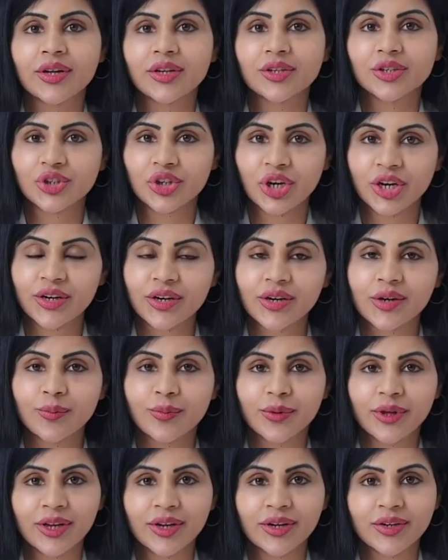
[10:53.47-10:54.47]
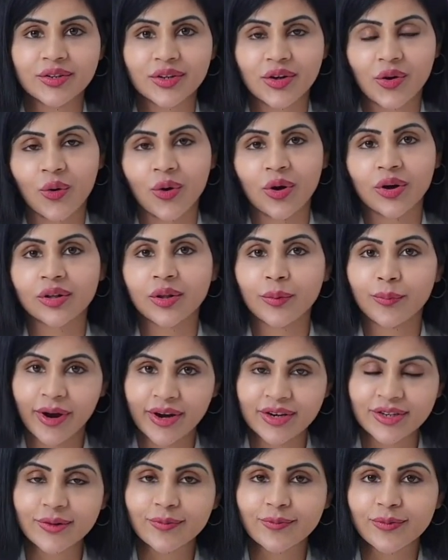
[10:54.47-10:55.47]
gentle peels or the
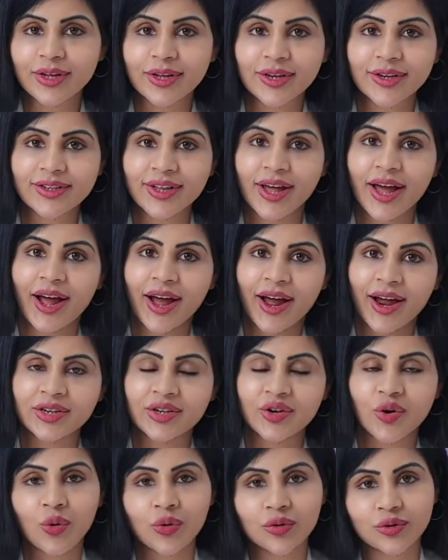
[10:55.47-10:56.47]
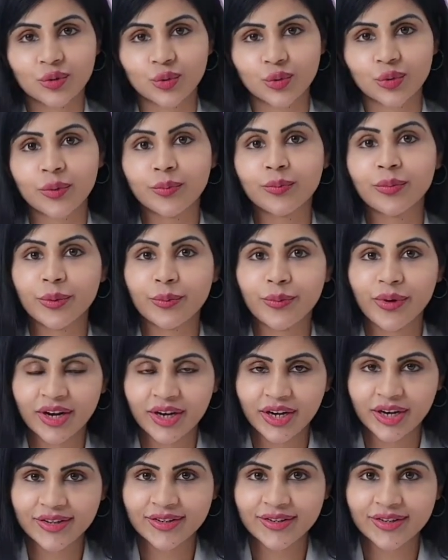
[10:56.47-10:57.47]
party peels, and also the pigment
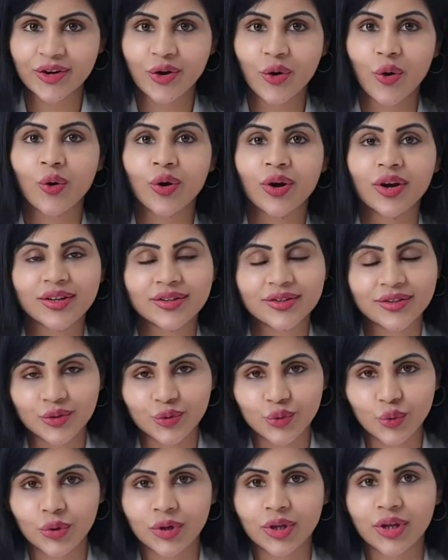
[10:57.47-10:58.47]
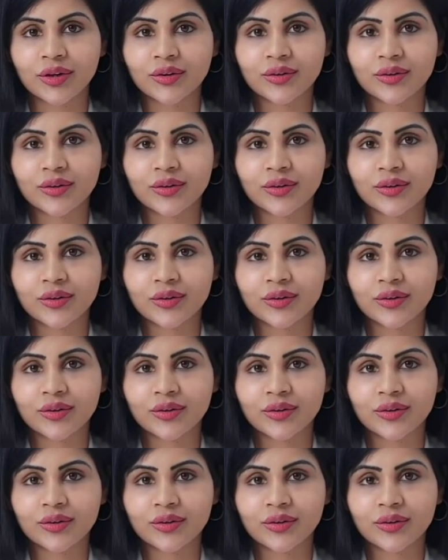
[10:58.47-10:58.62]
laser or laser toning.